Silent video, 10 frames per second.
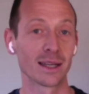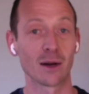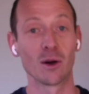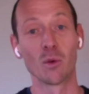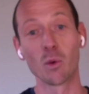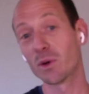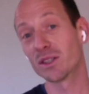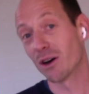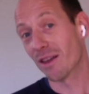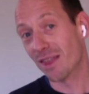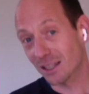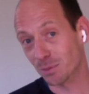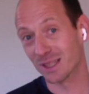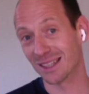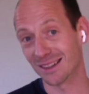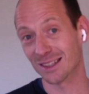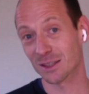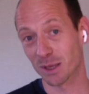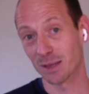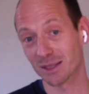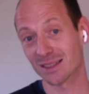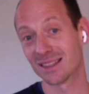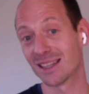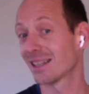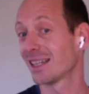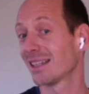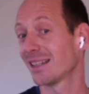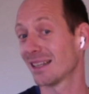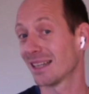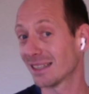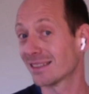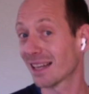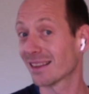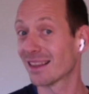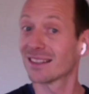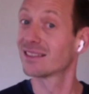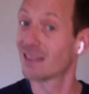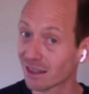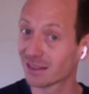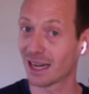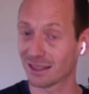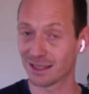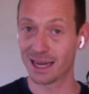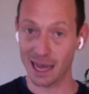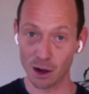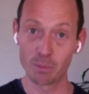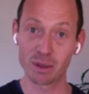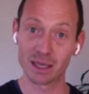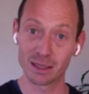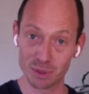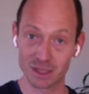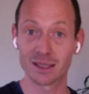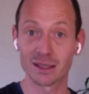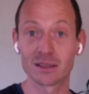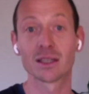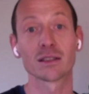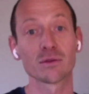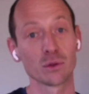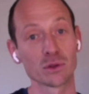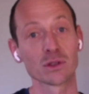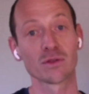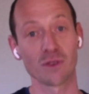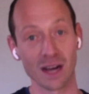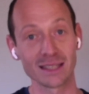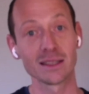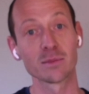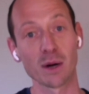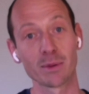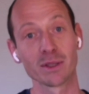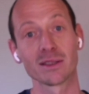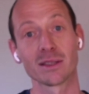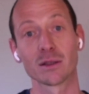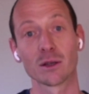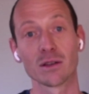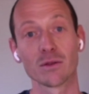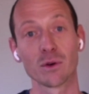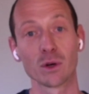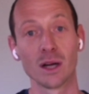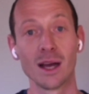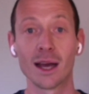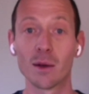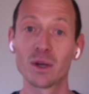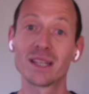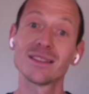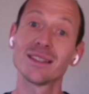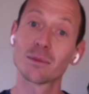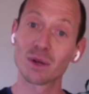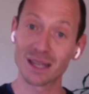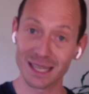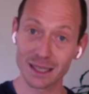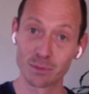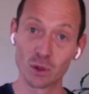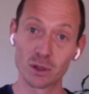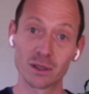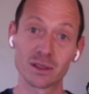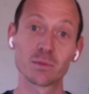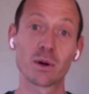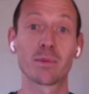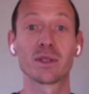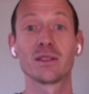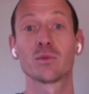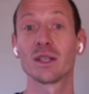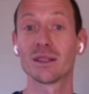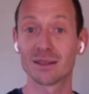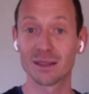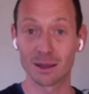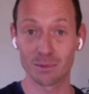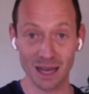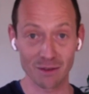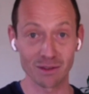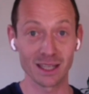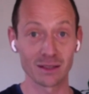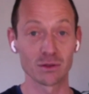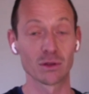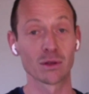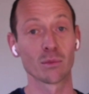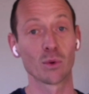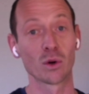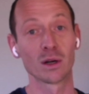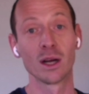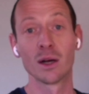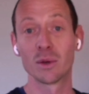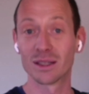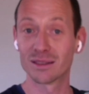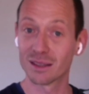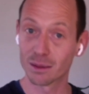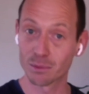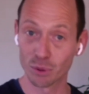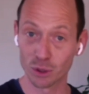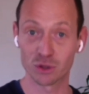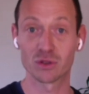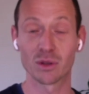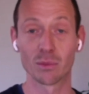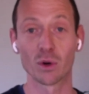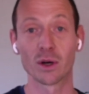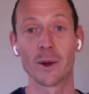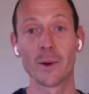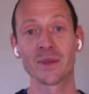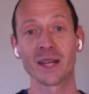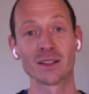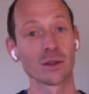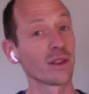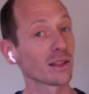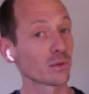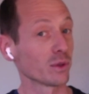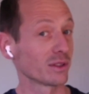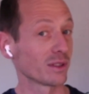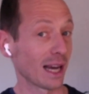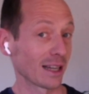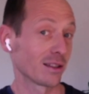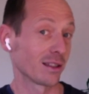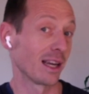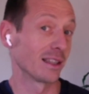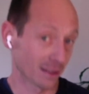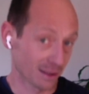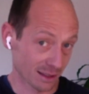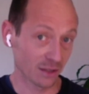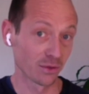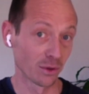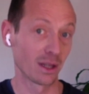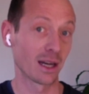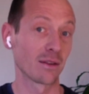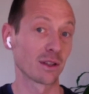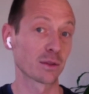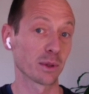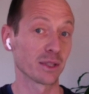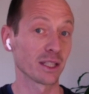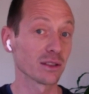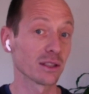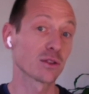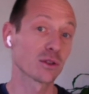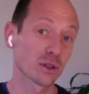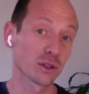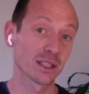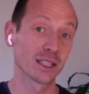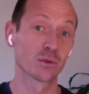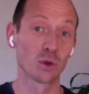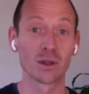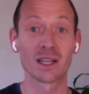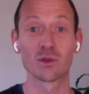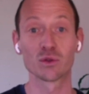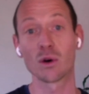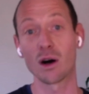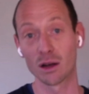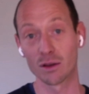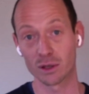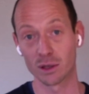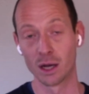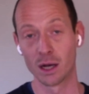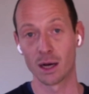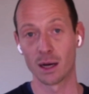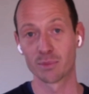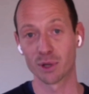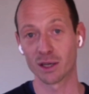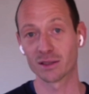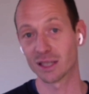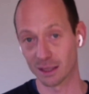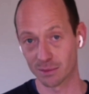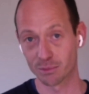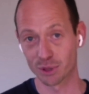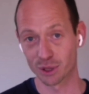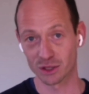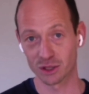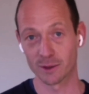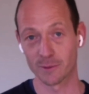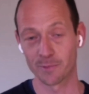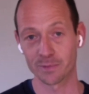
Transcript: Now, what we saw in this particular experiment is that this does actually help a particular set of users find these properties that they're looking for. And we can see them click more on these properties. We can see them navigate to them more. We can see them purchase them more. And so this was actually a successful line of experimentation that is currently rolled out to all of our products in production.